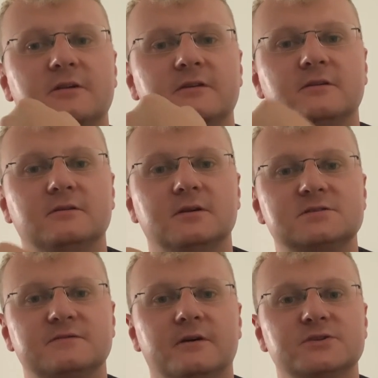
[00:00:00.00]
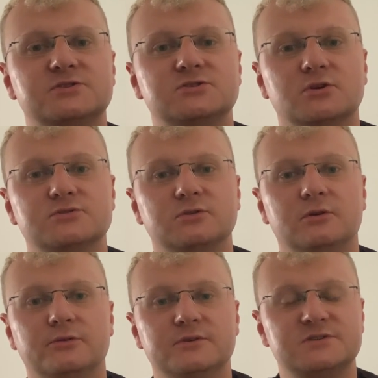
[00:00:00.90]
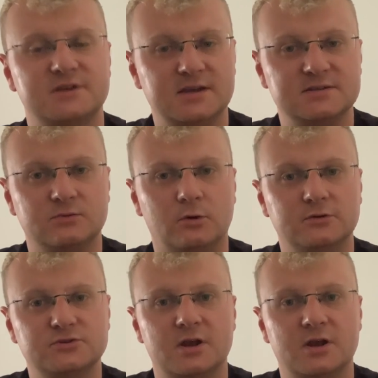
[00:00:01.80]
I think it's a very subtle, understated watch.